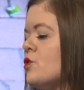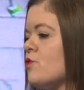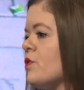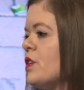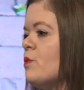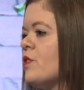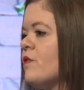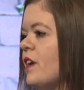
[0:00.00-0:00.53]

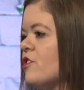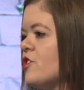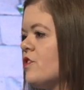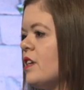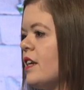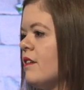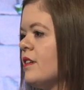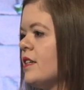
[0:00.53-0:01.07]
three were
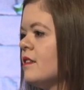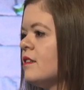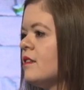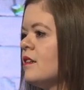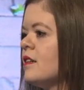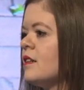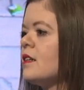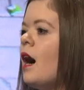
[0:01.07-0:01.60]

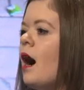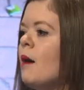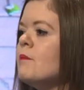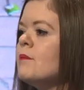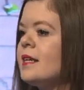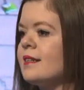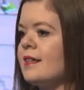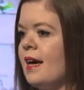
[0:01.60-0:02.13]
vegetarian,
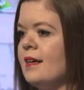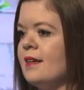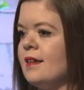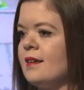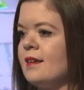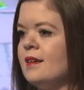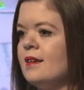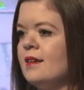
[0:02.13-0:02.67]

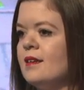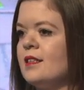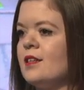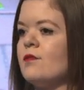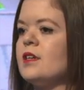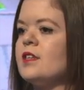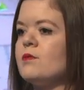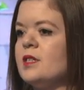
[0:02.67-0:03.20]
complicating
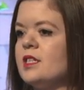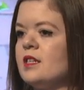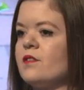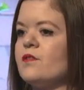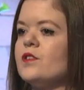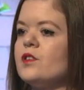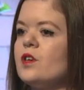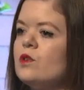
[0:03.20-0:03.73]
the
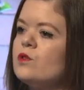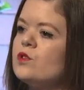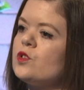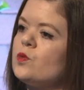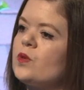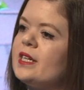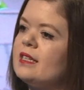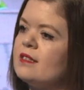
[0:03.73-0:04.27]
arithmetic for those
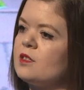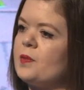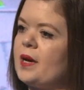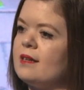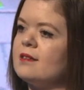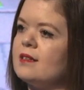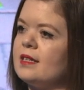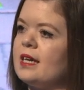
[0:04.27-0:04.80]
who were
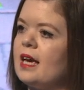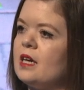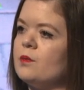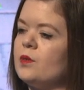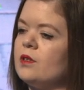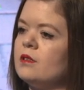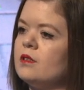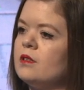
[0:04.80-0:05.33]
independently
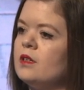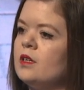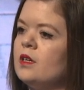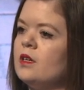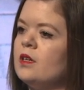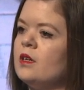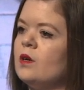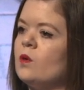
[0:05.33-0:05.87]
able,
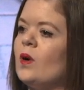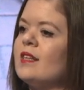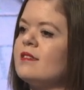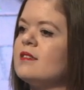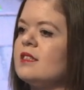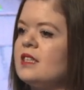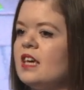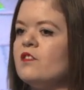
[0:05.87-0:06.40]

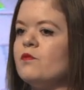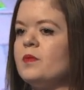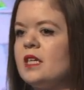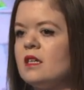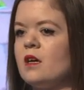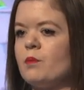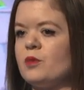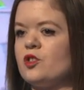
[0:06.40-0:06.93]
whilst it gave
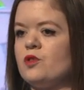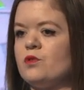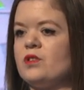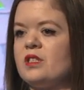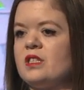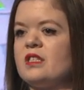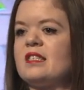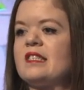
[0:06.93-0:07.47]
me an
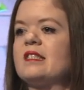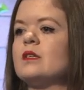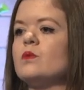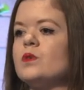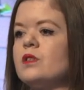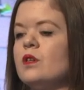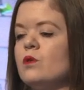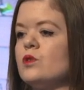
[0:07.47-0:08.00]
opportunity to
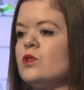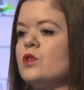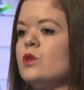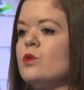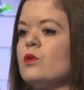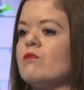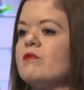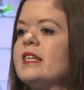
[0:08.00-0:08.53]
sit with those
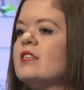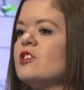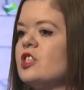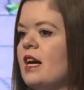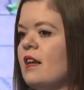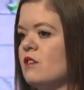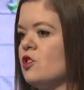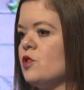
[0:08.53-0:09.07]
who were really
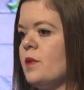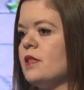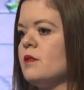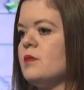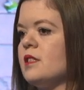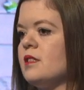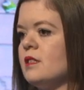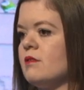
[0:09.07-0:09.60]
challenged by
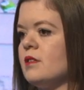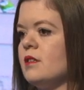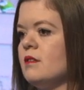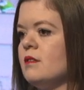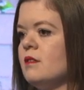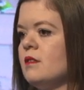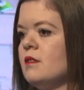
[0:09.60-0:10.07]
the material.